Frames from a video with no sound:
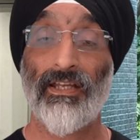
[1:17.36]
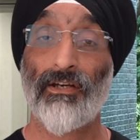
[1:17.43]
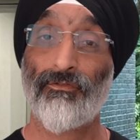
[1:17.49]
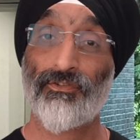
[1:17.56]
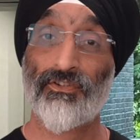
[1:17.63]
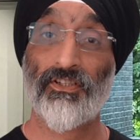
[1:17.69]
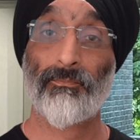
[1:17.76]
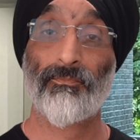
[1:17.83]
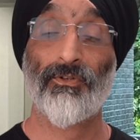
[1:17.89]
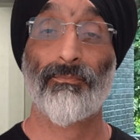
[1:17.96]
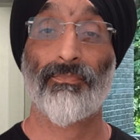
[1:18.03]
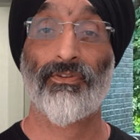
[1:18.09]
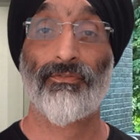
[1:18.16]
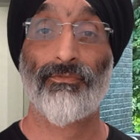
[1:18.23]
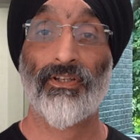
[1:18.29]
Now for tip
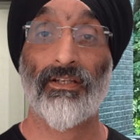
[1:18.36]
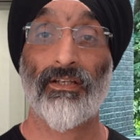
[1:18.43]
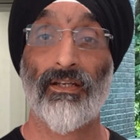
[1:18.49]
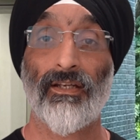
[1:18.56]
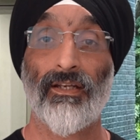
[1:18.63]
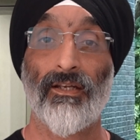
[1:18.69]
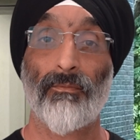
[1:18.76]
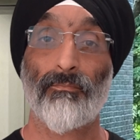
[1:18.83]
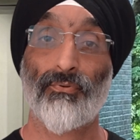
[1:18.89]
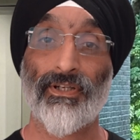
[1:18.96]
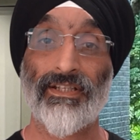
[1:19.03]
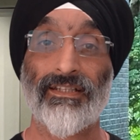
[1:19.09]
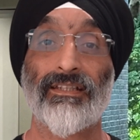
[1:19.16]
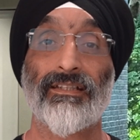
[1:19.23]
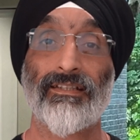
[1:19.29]
number 3.
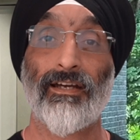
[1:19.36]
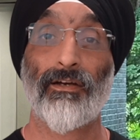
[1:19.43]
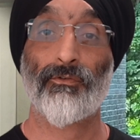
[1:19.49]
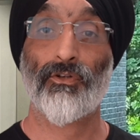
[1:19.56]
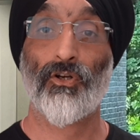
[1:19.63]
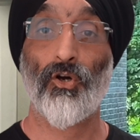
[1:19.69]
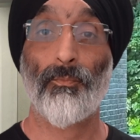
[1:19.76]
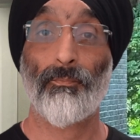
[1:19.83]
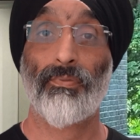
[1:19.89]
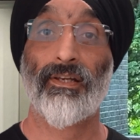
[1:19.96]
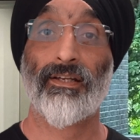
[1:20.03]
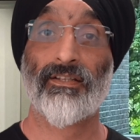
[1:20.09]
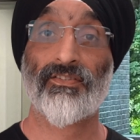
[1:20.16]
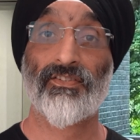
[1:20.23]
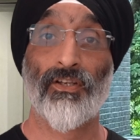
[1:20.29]
Breaking down
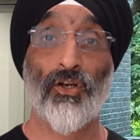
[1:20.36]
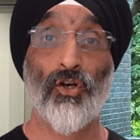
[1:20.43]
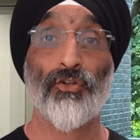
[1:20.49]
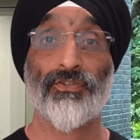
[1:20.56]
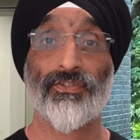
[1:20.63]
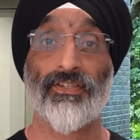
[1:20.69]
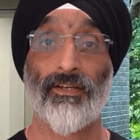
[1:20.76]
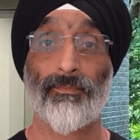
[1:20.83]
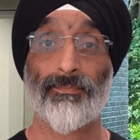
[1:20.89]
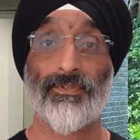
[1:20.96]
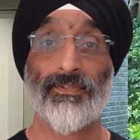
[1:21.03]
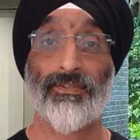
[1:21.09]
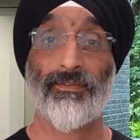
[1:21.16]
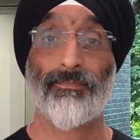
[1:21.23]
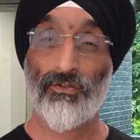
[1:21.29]
complex
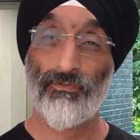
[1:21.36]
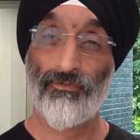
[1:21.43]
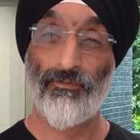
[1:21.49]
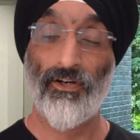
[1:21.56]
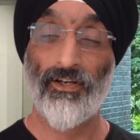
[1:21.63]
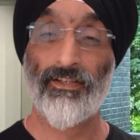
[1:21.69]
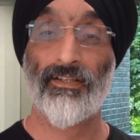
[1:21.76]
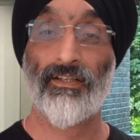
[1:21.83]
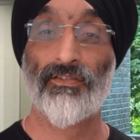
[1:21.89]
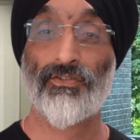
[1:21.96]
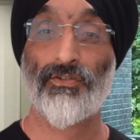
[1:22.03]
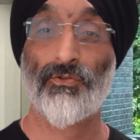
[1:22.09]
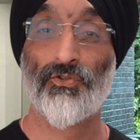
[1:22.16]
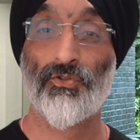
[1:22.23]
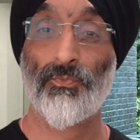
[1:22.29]
concepts. You'll find that
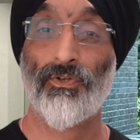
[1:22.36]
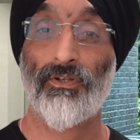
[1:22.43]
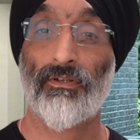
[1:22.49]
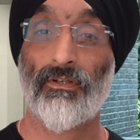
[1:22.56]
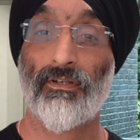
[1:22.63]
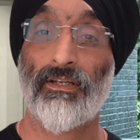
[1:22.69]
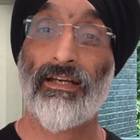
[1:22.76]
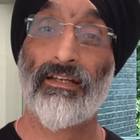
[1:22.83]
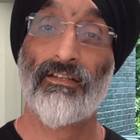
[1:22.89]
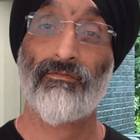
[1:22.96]
social work can